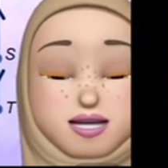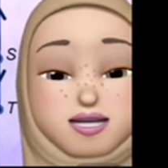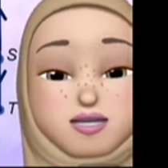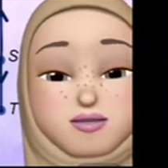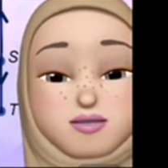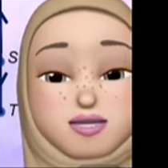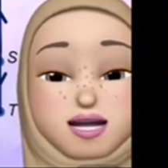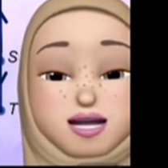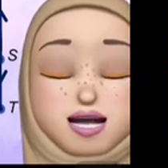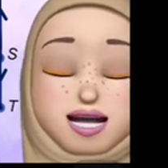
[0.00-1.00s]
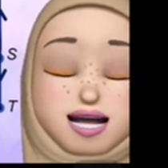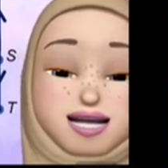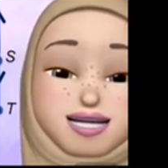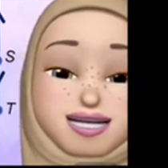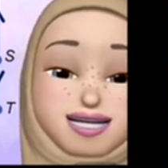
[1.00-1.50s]
This means
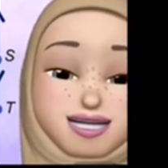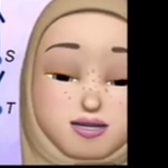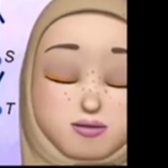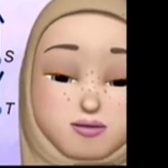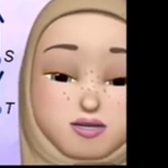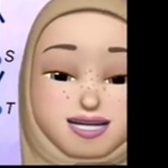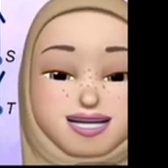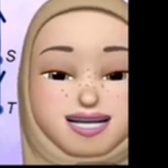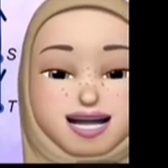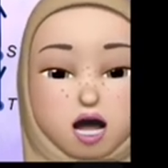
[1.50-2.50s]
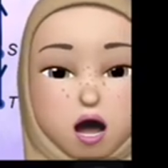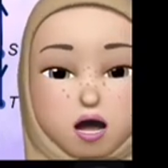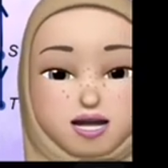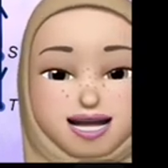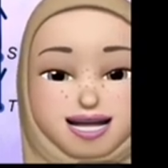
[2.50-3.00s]
vertex U is
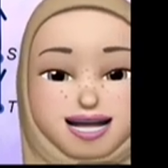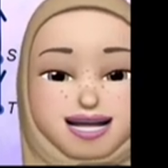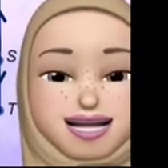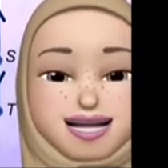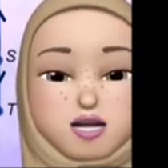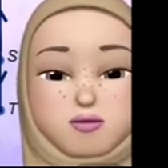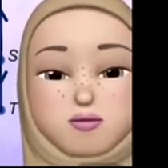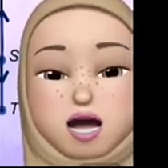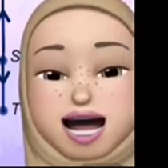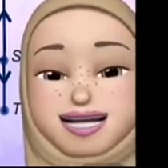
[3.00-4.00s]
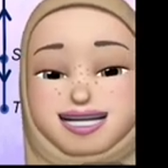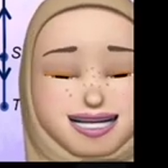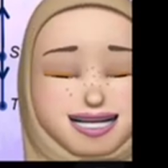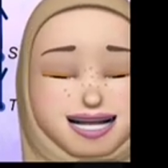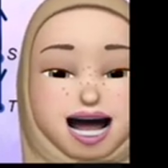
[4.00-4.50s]
not connected to
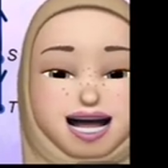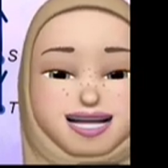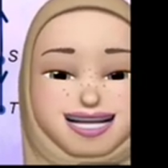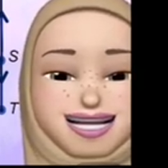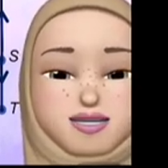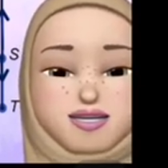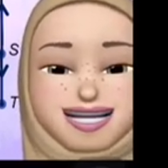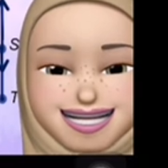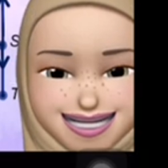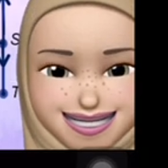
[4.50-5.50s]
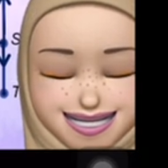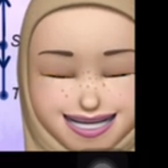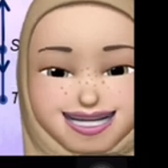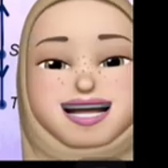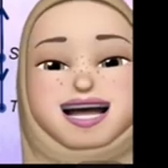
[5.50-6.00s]
any other
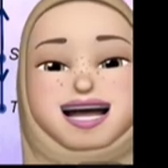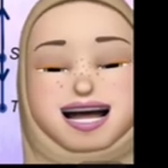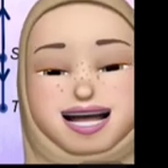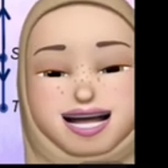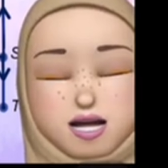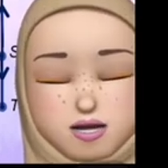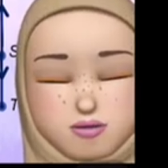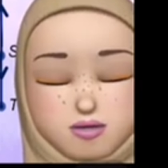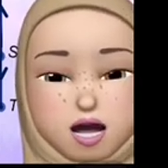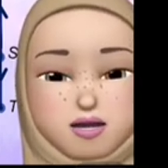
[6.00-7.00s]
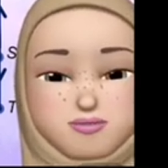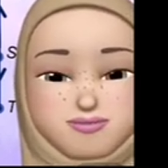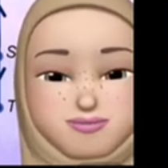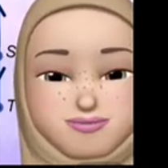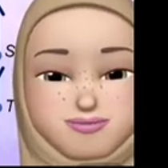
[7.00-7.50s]
vertices in the
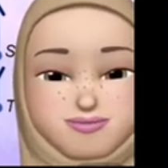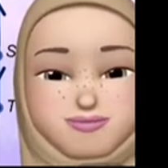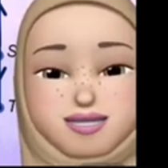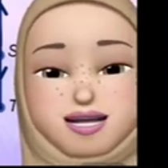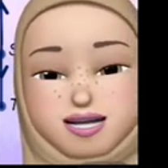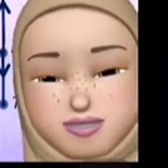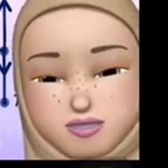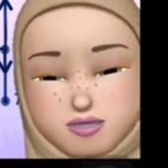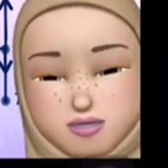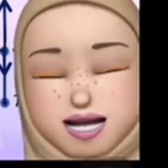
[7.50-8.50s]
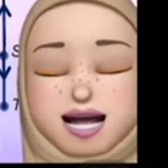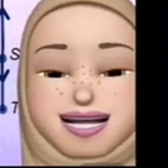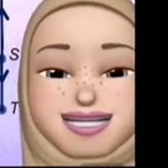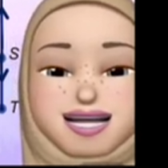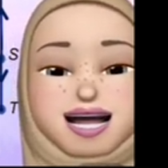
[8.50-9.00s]
graph, and it is known
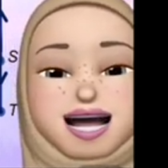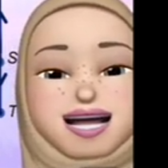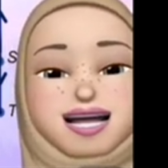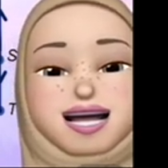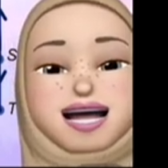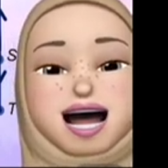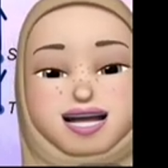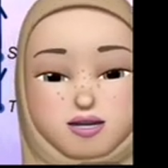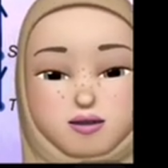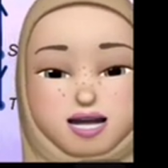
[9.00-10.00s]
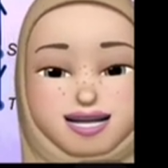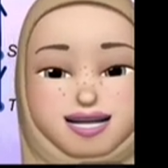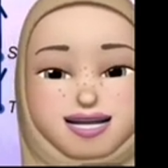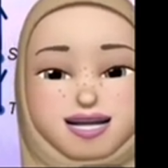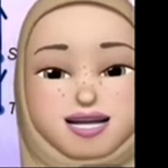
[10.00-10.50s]
as an
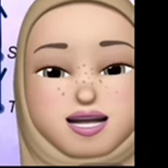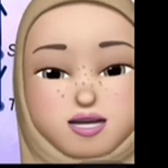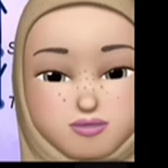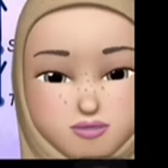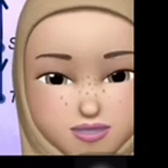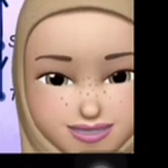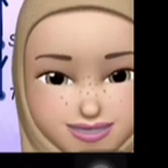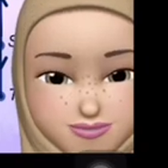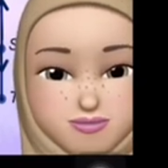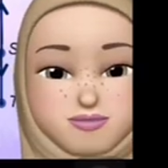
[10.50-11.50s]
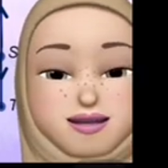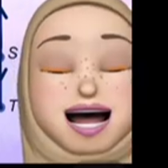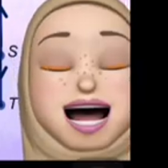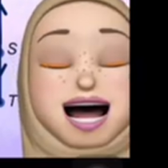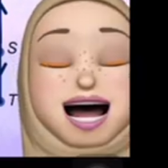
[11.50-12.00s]
isolated vertex.